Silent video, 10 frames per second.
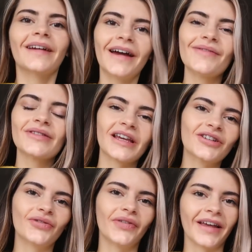it's kind of
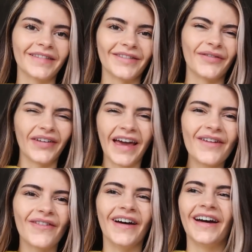essential for like the
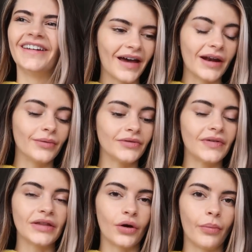flavour and it would
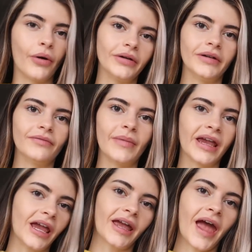defeat the whole point of
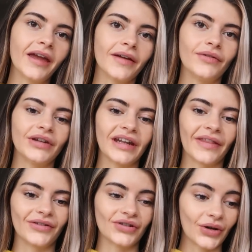making a cake if you didn't
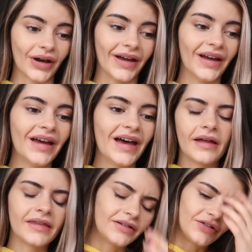have the sugar.
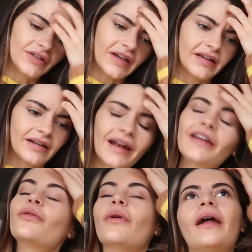And then she said, and
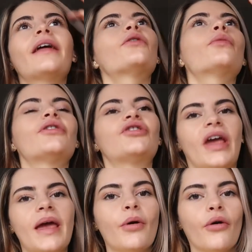I don't, and I don't want to
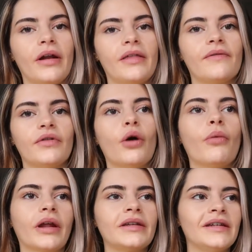shame her or anything for
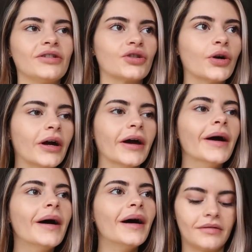not wanting to eat sugar,